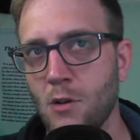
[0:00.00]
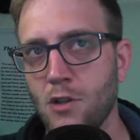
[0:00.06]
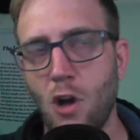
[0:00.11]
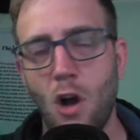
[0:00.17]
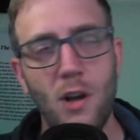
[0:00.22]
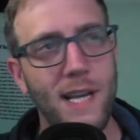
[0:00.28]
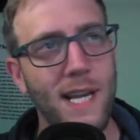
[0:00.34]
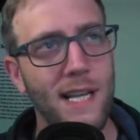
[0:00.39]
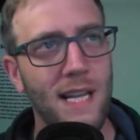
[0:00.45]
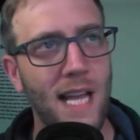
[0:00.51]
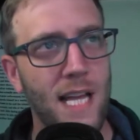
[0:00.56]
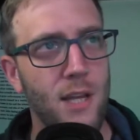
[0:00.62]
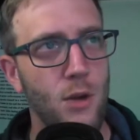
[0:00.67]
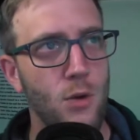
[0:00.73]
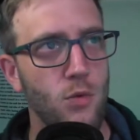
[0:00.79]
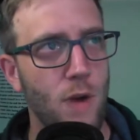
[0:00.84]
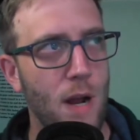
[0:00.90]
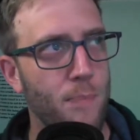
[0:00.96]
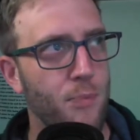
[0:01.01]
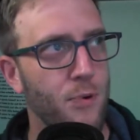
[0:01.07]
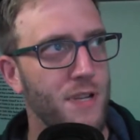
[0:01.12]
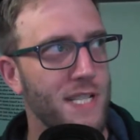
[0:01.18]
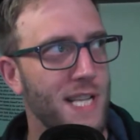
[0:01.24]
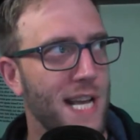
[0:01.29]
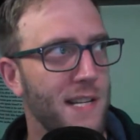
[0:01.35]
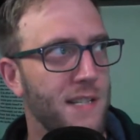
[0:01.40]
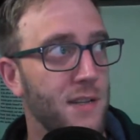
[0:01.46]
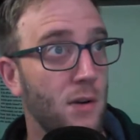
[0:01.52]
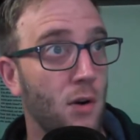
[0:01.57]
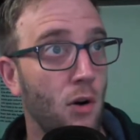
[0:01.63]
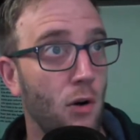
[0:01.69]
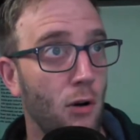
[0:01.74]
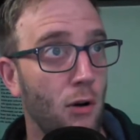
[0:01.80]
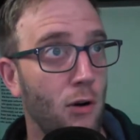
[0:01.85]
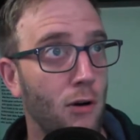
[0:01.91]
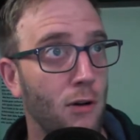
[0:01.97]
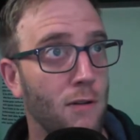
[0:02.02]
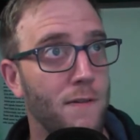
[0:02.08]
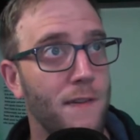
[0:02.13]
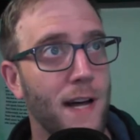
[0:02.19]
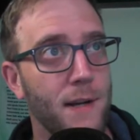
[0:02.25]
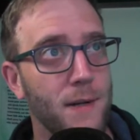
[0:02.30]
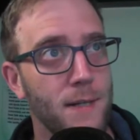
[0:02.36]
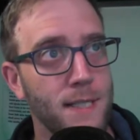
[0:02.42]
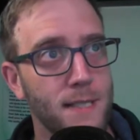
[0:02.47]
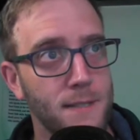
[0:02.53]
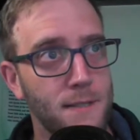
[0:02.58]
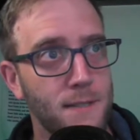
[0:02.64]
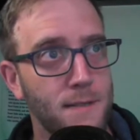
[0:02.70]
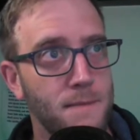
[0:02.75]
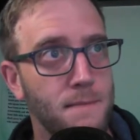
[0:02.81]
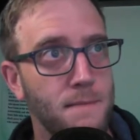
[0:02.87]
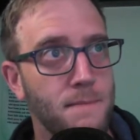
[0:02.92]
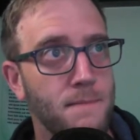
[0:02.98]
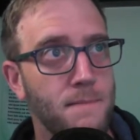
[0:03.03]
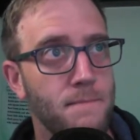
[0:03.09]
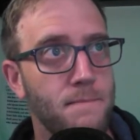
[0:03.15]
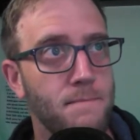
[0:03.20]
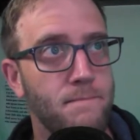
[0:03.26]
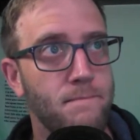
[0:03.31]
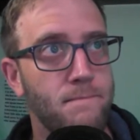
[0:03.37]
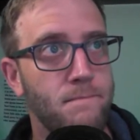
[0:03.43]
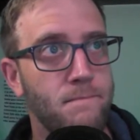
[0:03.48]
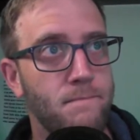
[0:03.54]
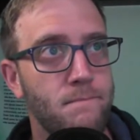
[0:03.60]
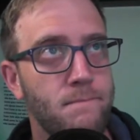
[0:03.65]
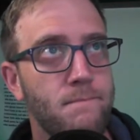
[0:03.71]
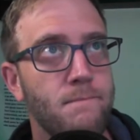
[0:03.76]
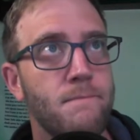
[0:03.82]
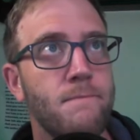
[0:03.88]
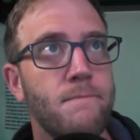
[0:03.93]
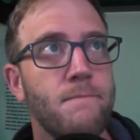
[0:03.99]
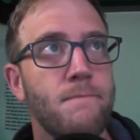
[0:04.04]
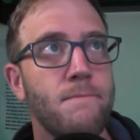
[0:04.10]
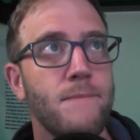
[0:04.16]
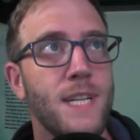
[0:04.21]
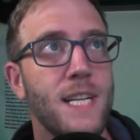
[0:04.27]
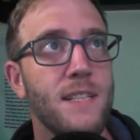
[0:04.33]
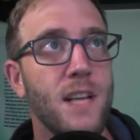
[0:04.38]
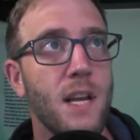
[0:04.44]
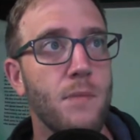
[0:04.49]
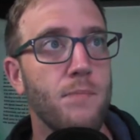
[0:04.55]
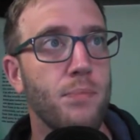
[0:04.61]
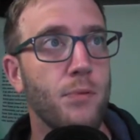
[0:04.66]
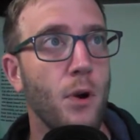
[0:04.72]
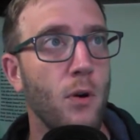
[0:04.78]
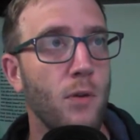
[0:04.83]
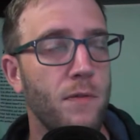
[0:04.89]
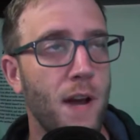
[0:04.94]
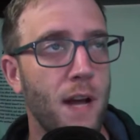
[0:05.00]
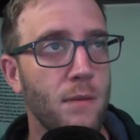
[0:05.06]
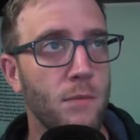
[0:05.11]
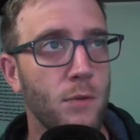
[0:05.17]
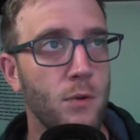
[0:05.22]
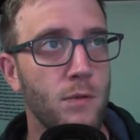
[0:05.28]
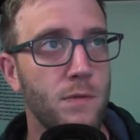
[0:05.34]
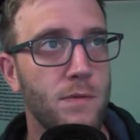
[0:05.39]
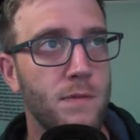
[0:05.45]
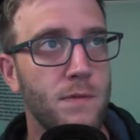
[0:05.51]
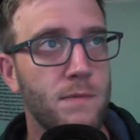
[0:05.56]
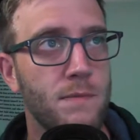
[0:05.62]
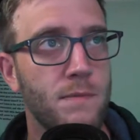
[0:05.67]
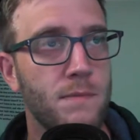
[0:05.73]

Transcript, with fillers: Talking like you represent all veterans is a bro vet move.